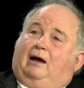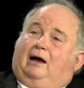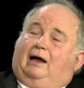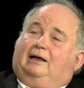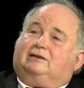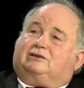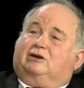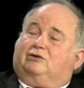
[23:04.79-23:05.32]

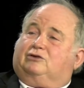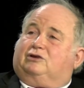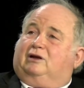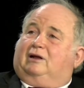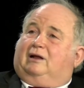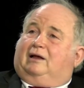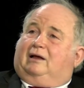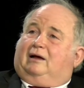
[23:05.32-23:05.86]
And so
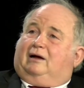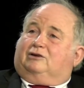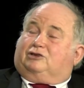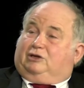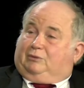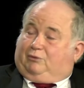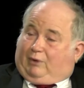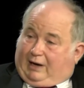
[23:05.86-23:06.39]

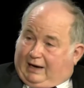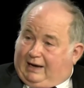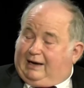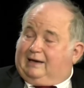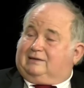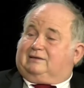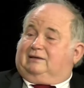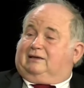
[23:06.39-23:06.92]
she ran
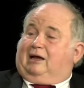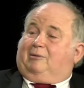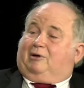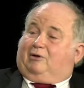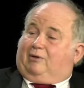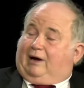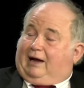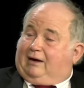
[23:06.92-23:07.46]
as a
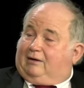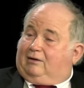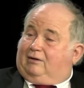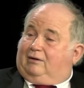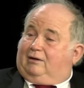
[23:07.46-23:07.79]
Democrat